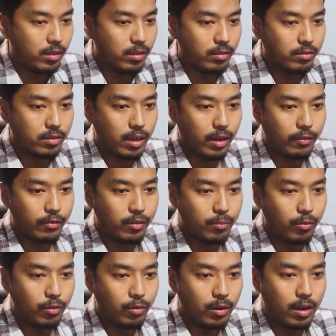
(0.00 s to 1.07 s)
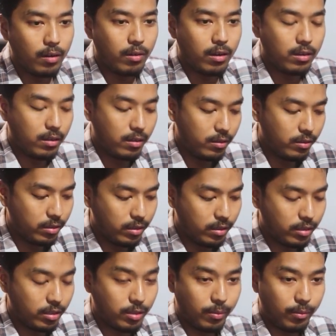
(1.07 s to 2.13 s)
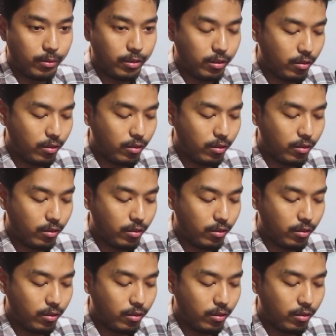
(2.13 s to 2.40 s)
you just have to put another CSS property